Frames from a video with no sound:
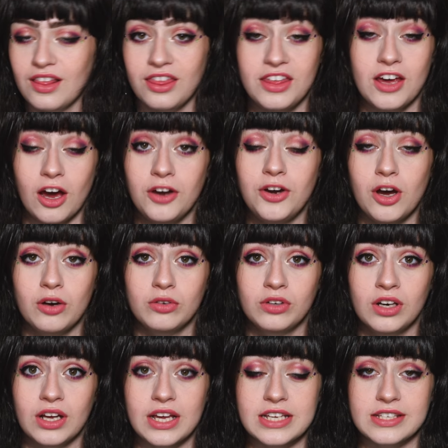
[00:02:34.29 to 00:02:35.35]
The
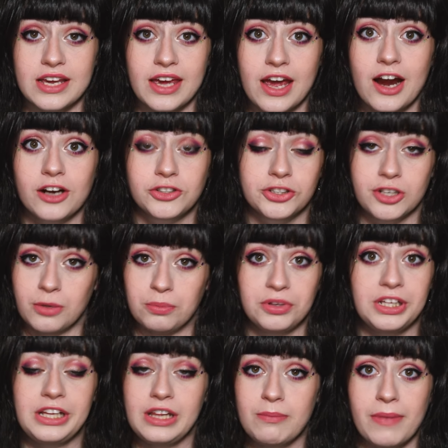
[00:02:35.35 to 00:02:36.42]
Unknown is a character
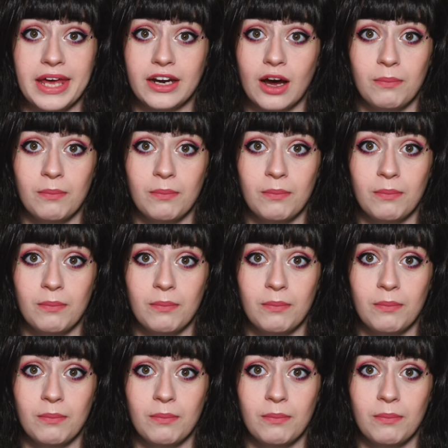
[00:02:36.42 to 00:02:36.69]
completely made